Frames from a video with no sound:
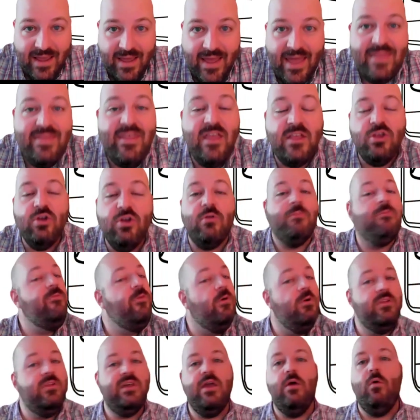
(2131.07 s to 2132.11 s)
And then you're
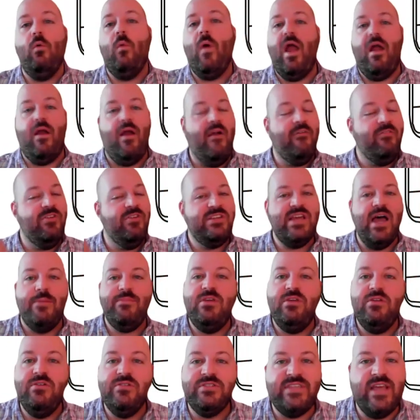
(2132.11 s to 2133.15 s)
fully aware. Every time you
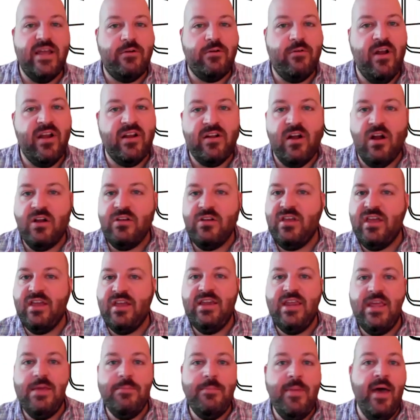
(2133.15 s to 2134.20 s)
use that credit card, you get an
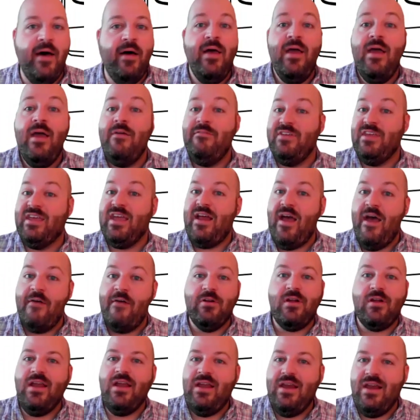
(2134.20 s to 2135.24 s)
email. If you ever
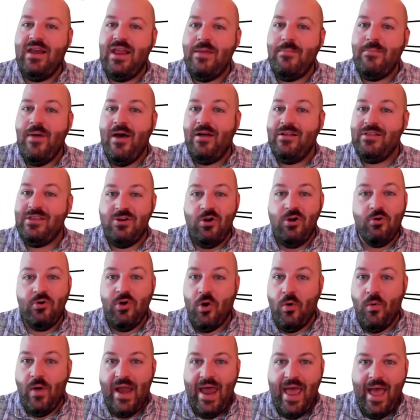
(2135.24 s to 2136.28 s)
get an email and you don't know
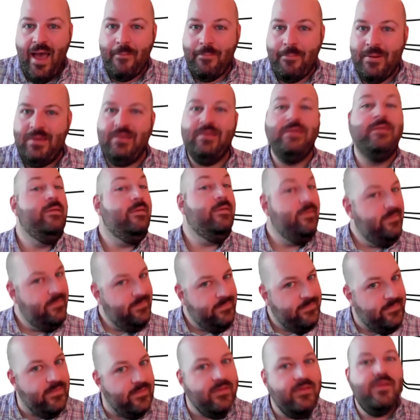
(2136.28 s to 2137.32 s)
what happened,
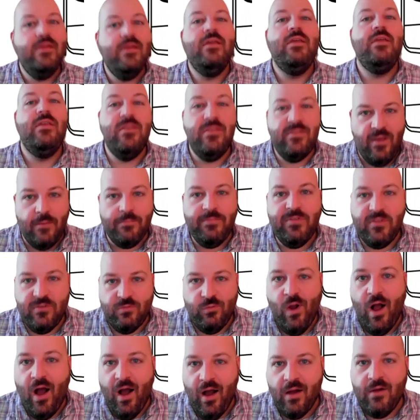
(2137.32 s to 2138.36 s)
something's
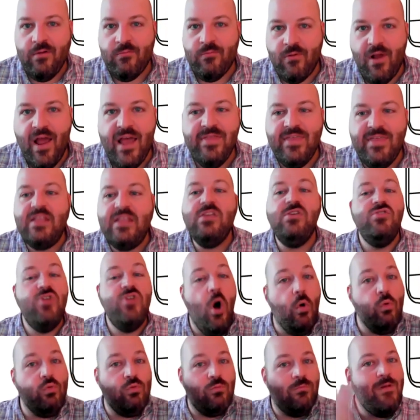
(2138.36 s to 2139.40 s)
wrong, right? Then you
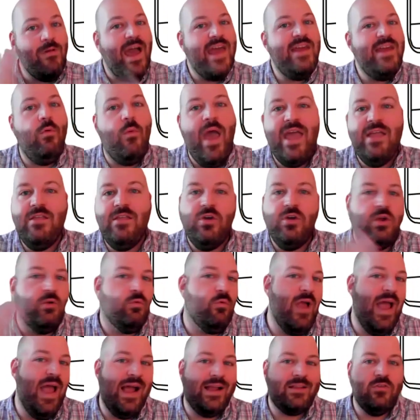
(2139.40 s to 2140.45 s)
know right away and you can
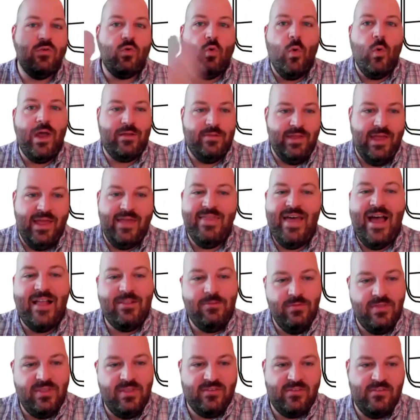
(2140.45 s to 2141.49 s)
react quickly. That's what
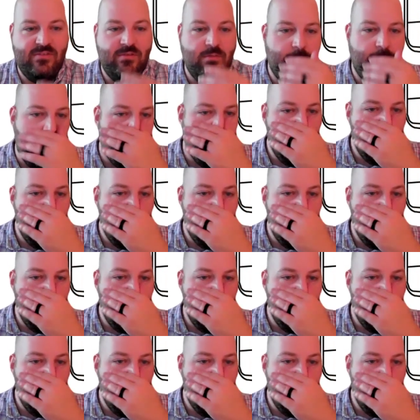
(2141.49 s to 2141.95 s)
this is about.